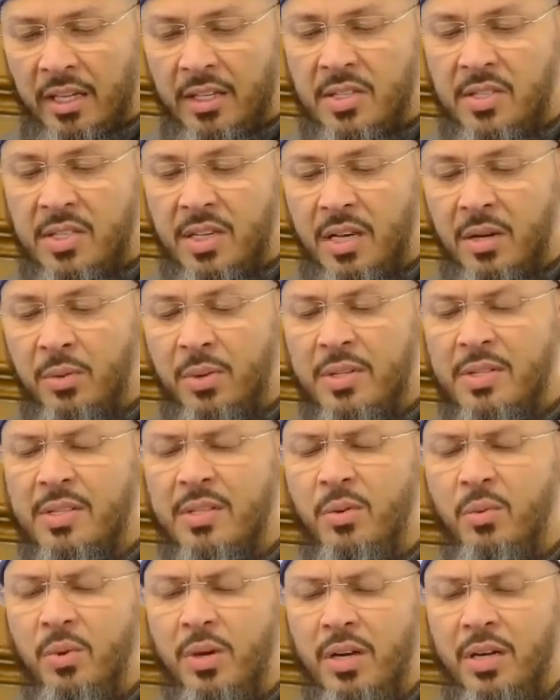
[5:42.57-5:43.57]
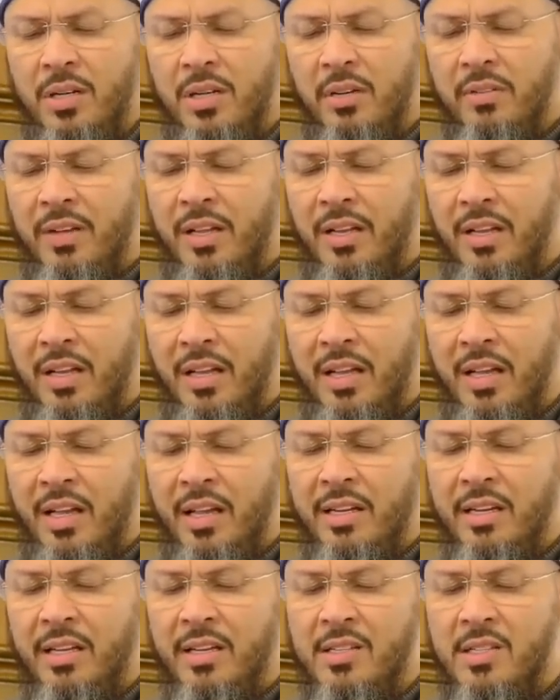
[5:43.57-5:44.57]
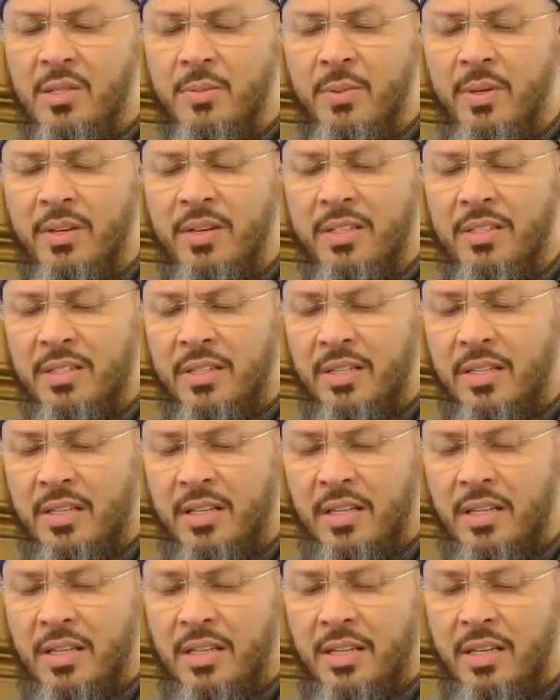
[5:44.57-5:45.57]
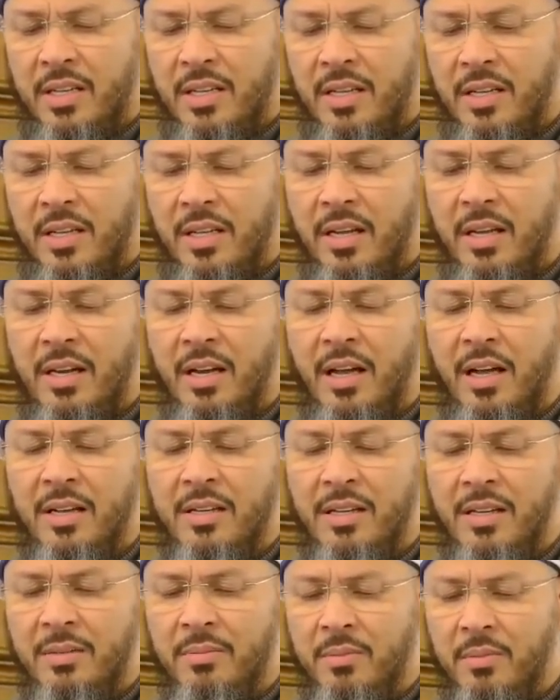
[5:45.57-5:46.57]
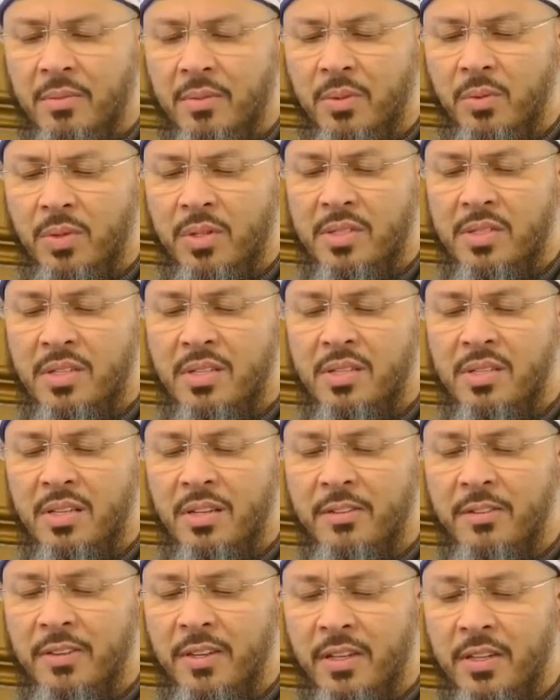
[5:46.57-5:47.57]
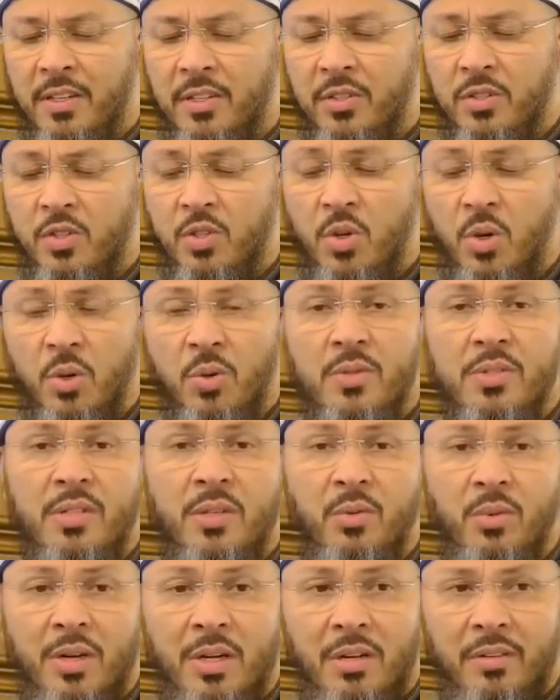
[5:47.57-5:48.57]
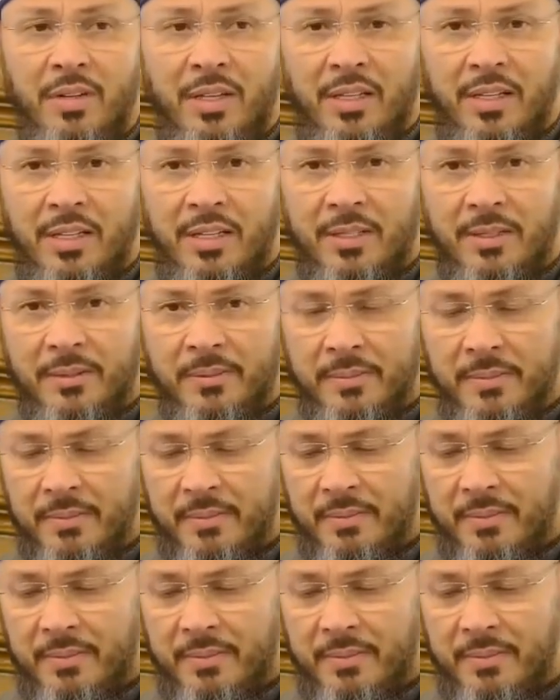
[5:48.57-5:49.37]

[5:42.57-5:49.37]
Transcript: Isa was the word of Allah and his spirit, and Adam was the Safi, chosen one of Allah.